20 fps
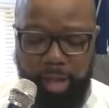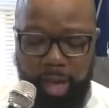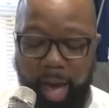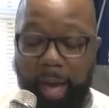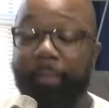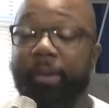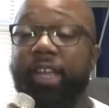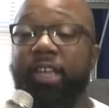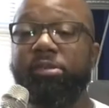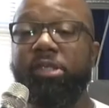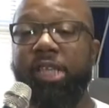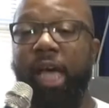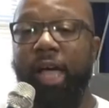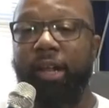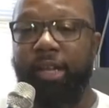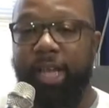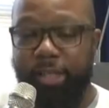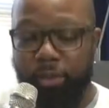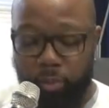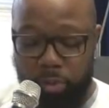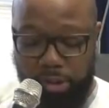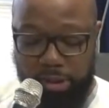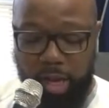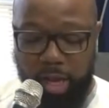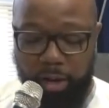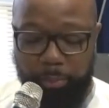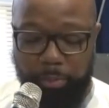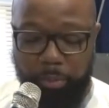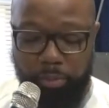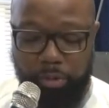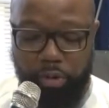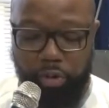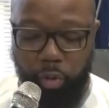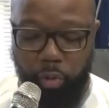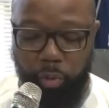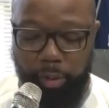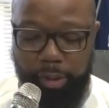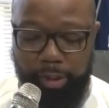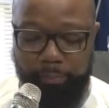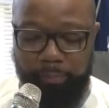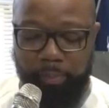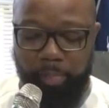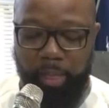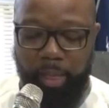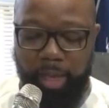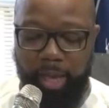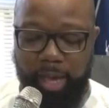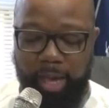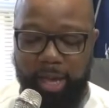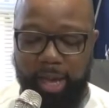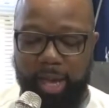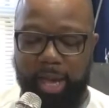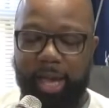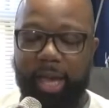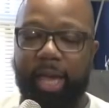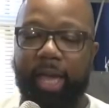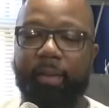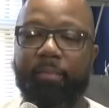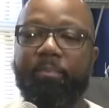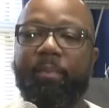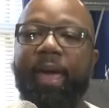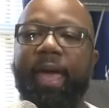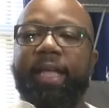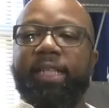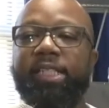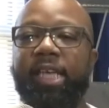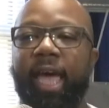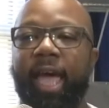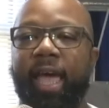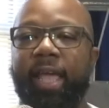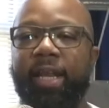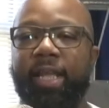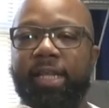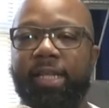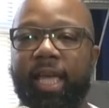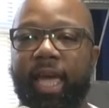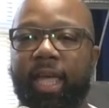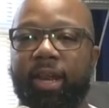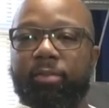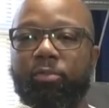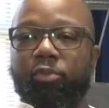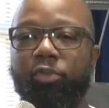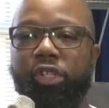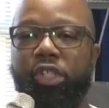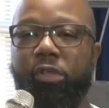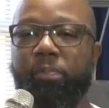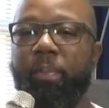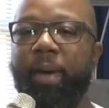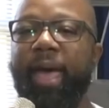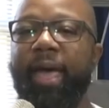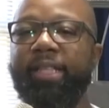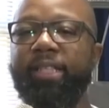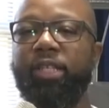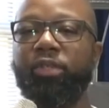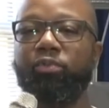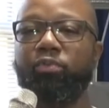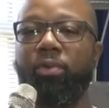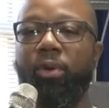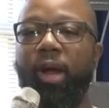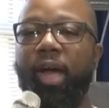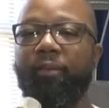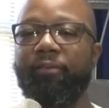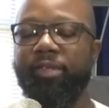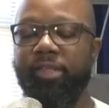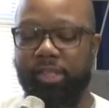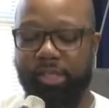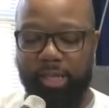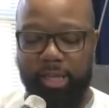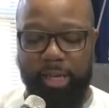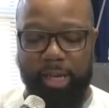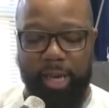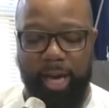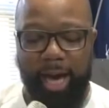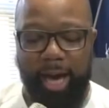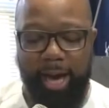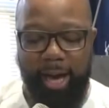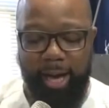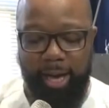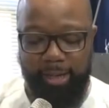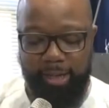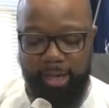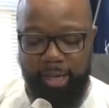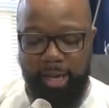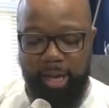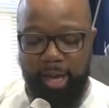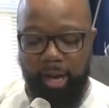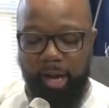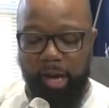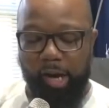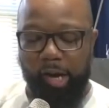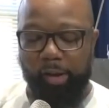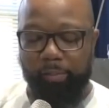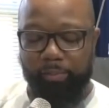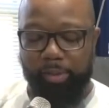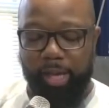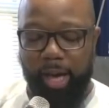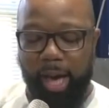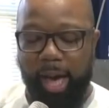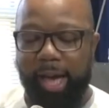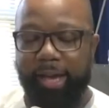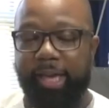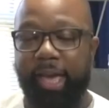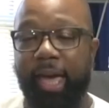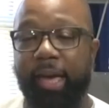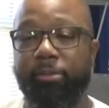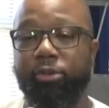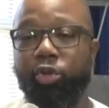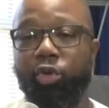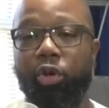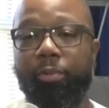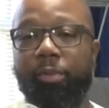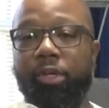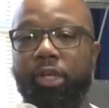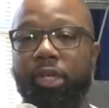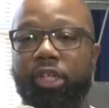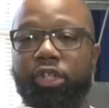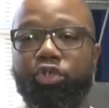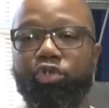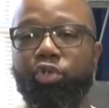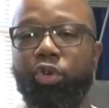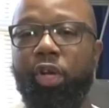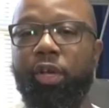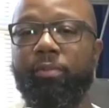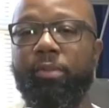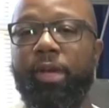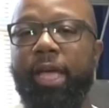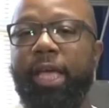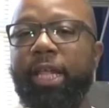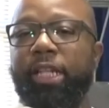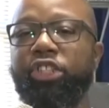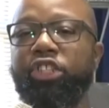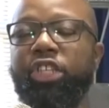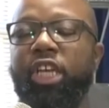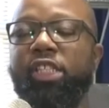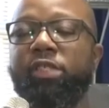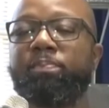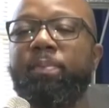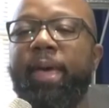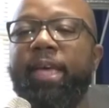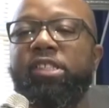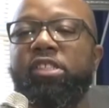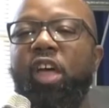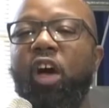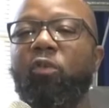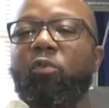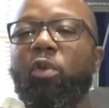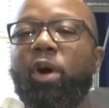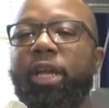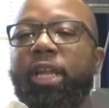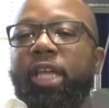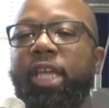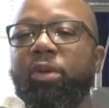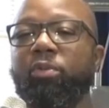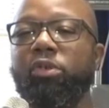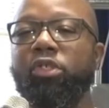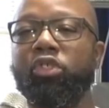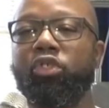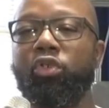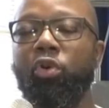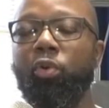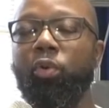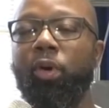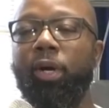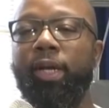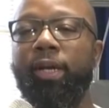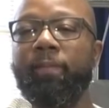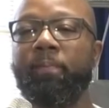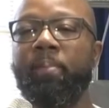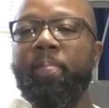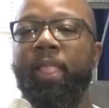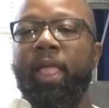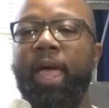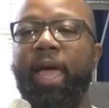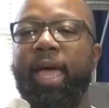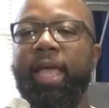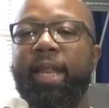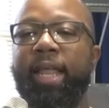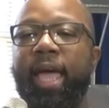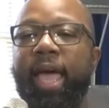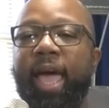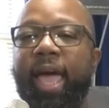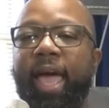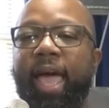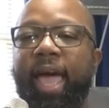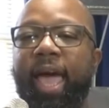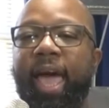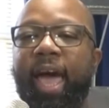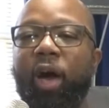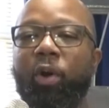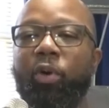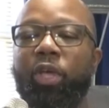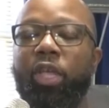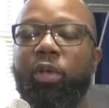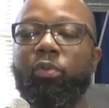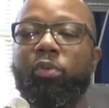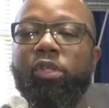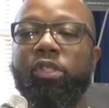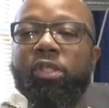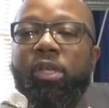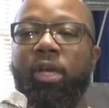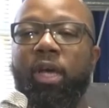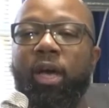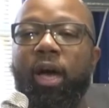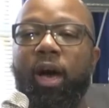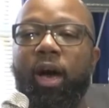I believe that's what Solomon was doing, and maintaining that respect and reverence to God. God came to him in a dream, and just based off what he was doing and how he was